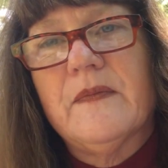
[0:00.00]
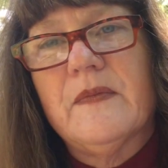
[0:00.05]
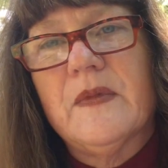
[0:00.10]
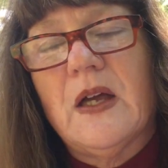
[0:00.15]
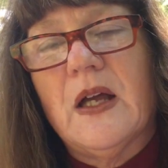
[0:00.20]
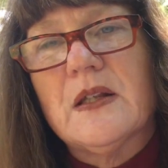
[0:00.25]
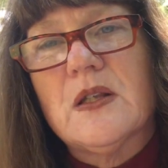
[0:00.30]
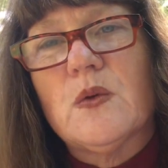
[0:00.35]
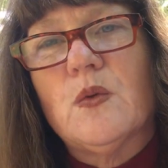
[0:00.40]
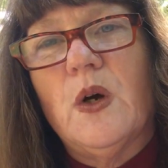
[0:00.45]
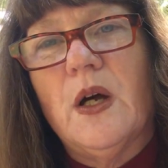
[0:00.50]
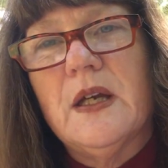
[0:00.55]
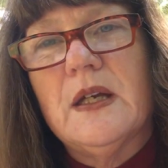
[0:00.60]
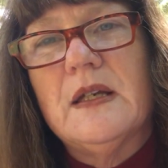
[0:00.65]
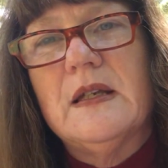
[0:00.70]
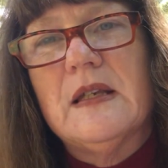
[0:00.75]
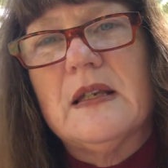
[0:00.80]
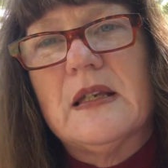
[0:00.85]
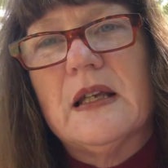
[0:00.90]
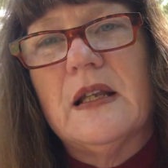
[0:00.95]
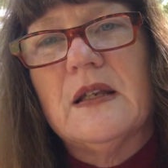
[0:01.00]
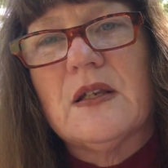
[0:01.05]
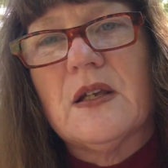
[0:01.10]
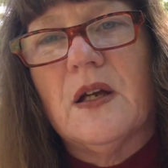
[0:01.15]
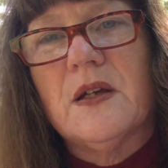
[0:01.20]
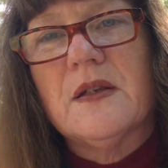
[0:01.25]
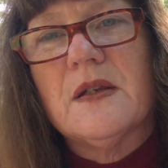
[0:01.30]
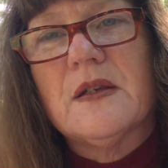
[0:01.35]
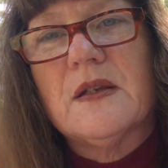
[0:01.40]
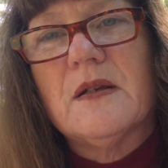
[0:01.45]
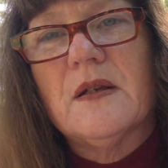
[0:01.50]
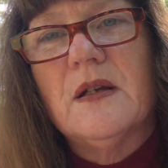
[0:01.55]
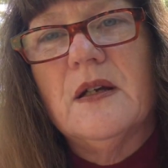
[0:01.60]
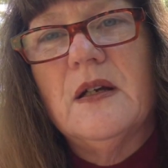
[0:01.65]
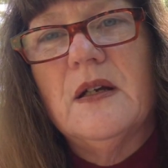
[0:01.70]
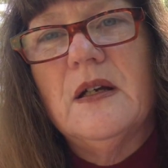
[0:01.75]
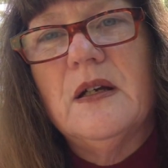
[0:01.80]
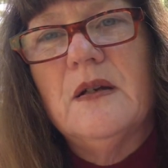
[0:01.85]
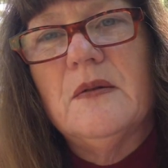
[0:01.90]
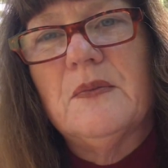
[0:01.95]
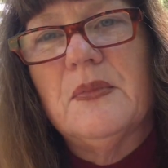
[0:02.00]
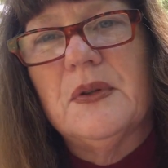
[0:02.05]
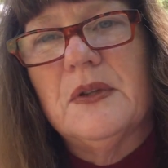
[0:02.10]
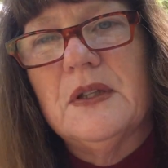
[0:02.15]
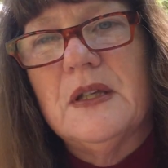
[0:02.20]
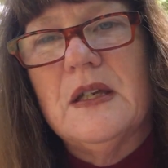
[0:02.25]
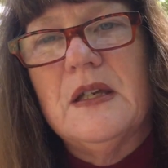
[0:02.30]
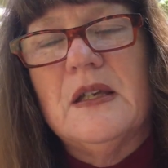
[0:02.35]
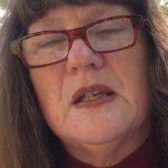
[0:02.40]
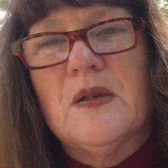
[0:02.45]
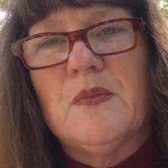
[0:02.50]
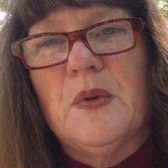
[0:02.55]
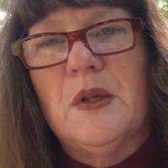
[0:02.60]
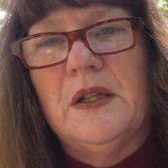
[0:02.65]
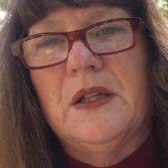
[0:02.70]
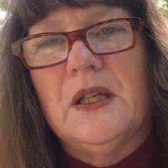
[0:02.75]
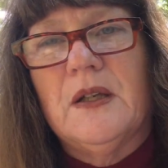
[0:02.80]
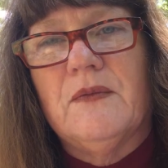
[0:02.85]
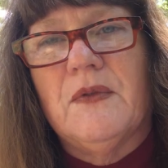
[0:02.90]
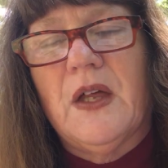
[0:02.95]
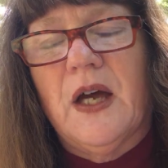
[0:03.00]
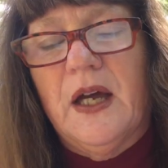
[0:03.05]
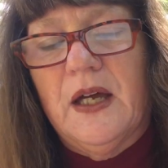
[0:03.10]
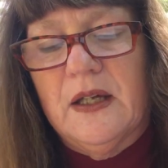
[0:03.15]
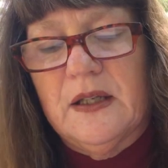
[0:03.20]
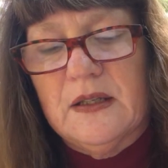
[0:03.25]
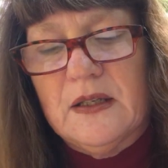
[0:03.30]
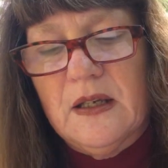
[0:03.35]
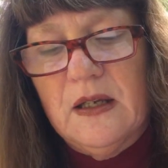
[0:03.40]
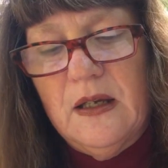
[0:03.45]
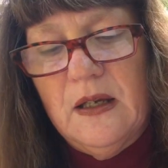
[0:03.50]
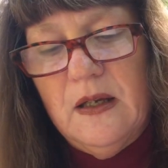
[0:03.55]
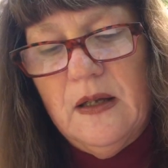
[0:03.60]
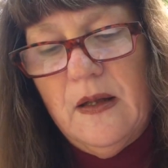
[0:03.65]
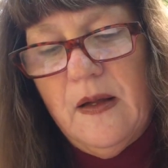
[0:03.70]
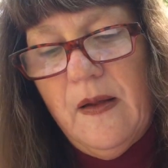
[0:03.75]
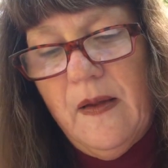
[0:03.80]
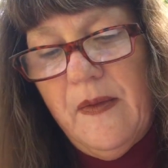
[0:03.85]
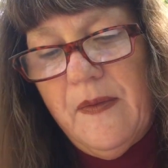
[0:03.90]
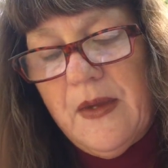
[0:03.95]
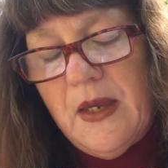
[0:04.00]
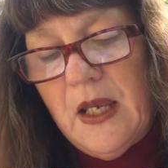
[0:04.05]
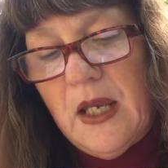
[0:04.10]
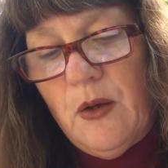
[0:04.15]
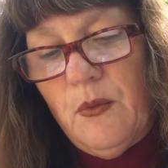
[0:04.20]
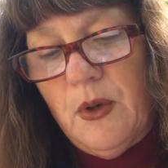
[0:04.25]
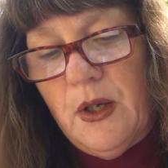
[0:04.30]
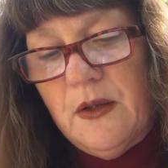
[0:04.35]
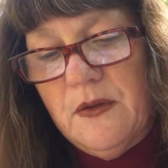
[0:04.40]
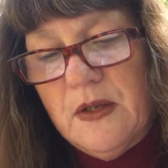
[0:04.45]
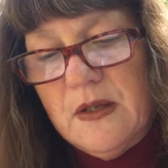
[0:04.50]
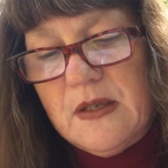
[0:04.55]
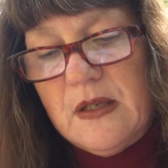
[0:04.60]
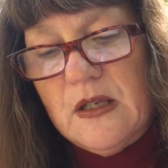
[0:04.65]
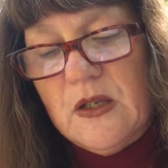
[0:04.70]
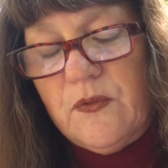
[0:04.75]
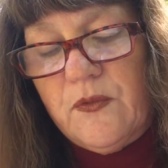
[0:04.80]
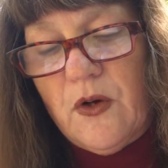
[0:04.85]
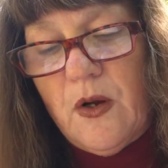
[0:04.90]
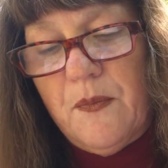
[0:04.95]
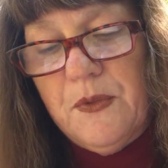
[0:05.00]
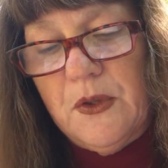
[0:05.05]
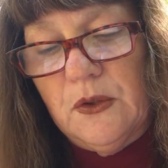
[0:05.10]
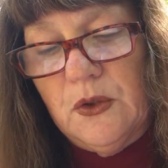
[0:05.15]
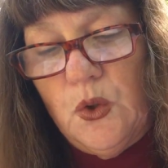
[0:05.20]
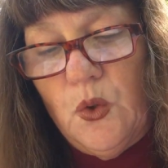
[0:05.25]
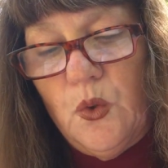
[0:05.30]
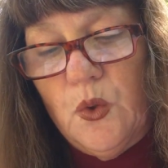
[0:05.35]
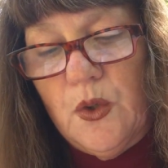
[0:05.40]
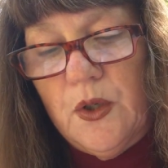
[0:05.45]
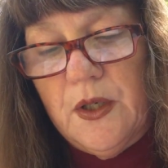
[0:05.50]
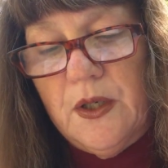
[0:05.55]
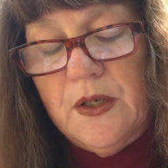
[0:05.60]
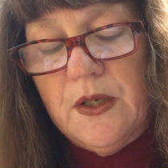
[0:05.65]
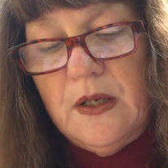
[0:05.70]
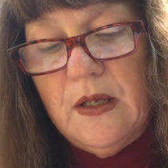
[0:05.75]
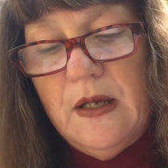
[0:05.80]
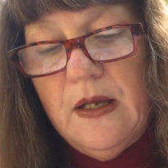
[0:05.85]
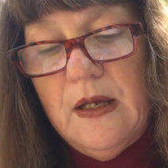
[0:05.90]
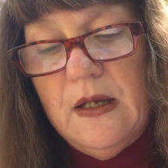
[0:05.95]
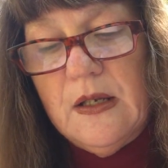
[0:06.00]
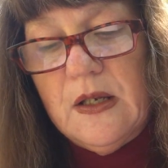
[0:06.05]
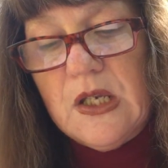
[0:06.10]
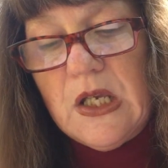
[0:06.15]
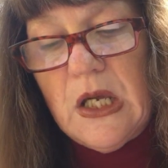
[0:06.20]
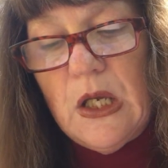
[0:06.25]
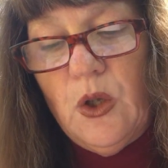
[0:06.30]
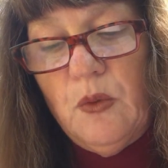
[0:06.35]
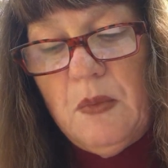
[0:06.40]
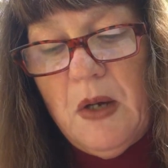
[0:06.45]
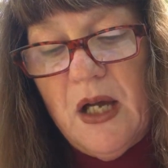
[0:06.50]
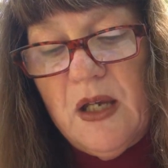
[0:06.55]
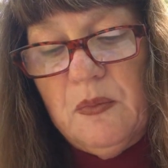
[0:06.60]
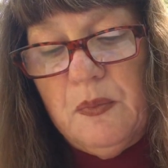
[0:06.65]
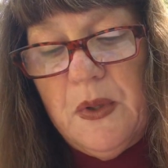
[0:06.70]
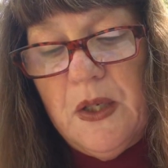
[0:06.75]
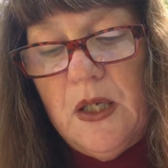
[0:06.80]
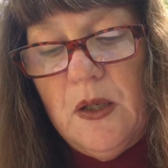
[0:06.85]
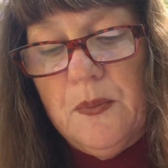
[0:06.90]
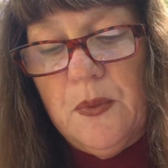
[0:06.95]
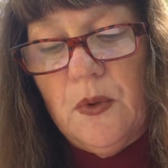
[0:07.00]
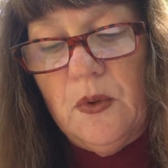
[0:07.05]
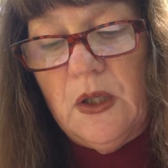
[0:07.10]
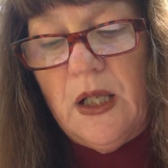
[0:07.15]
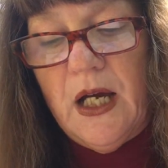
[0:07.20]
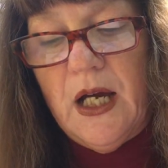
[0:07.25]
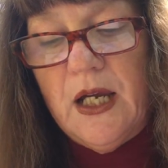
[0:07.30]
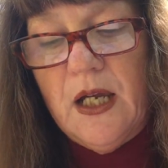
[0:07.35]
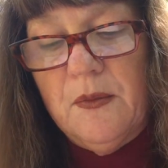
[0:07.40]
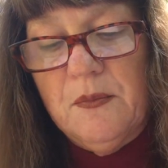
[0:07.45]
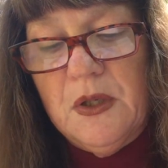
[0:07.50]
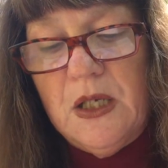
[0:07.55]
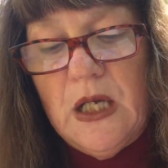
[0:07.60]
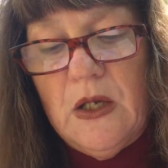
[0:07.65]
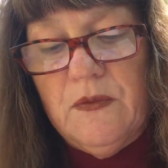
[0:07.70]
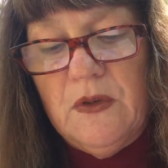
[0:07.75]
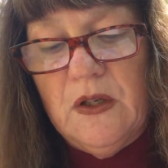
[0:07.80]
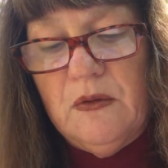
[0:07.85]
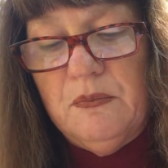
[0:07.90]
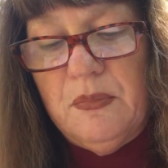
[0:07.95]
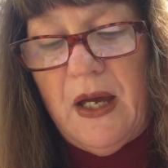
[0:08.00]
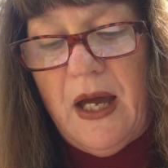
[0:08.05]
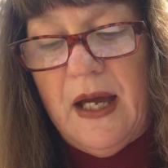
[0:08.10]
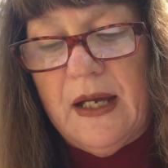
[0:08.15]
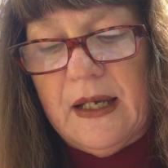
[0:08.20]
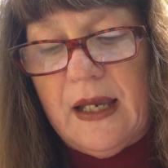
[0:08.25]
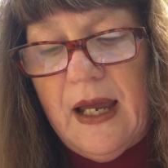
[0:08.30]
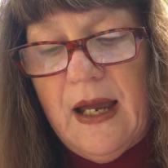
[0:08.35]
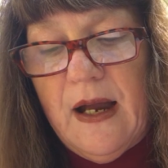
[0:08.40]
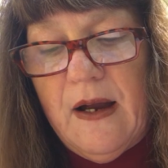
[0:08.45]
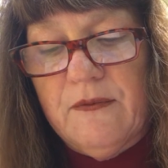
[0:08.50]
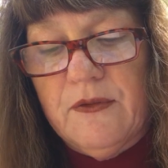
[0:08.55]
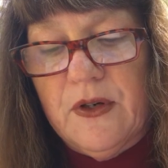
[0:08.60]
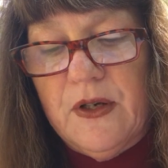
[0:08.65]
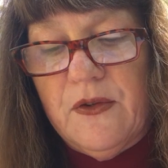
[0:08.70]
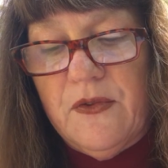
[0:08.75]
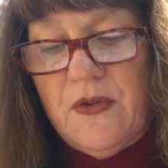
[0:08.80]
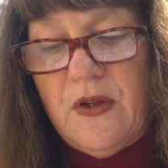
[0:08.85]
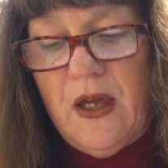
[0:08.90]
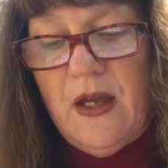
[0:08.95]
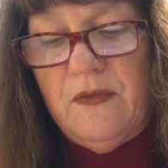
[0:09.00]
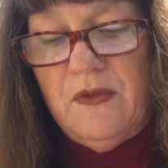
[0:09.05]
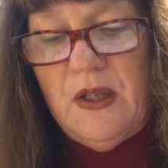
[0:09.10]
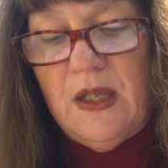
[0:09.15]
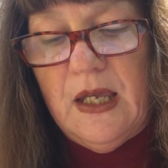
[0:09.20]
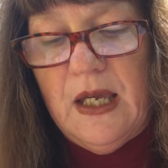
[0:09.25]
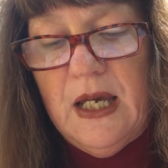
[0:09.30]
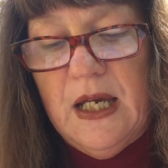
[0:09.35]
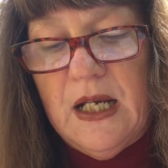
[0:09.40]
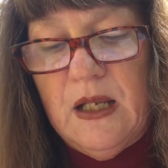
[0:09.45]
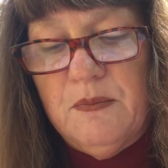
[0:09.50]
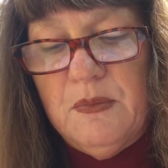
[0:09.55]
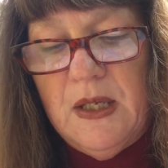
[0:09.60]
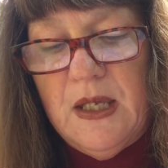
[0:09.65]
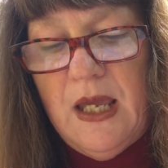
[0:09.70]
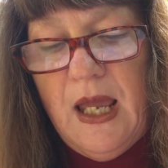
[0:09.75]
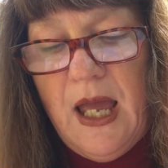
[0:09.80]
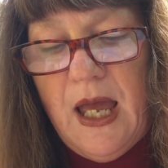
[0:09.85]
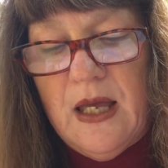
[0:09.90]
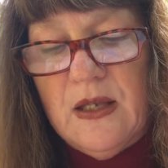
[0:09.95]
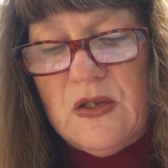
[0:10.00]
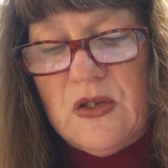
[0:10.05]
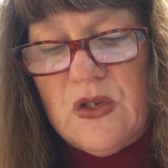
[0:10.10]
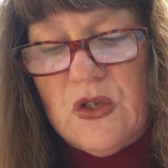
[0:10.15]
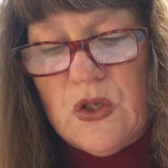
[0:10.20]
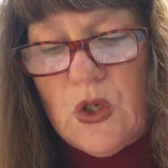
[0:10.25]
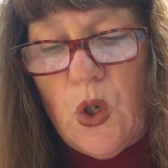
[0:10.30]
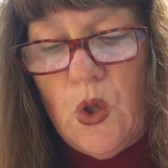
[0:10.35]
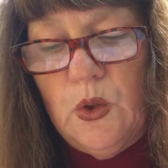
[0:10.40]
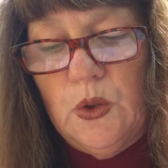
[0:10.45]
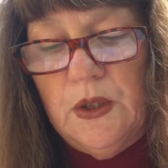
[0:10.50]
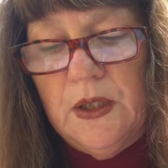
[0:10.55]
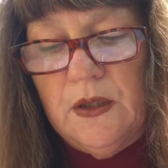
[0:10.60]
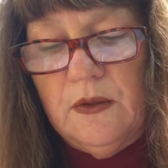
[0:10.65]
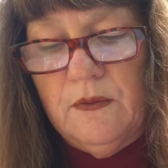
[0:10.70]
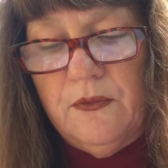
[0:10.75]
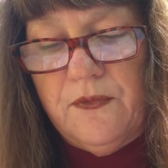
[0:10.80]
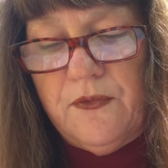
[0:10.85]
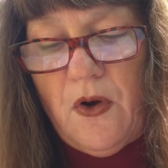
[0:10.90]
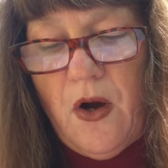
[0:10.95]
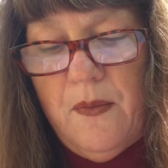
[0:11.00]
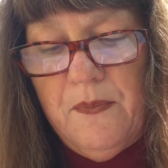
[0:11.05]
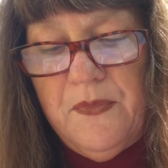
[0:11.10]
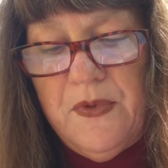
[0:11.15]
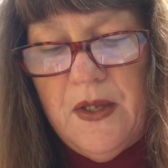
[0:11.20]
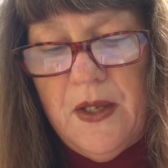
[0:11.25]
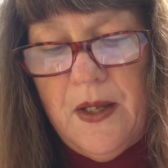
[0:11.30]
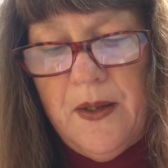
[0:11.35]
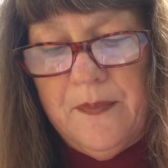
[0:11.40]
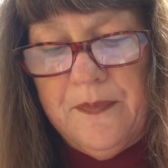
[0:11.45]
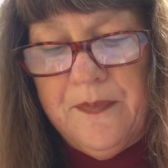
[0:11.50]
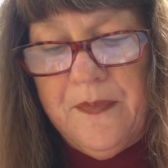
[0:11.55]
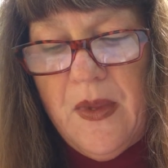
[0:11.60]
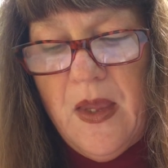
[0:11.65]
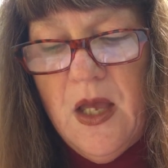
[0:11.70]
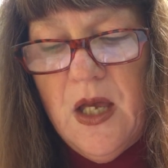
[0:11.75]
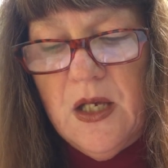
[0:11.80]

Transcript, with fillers: That's why he sent us. Please believe that. Anyway, this is from the Lord. Tell my people I am giving back everything the enemy has stolen from them.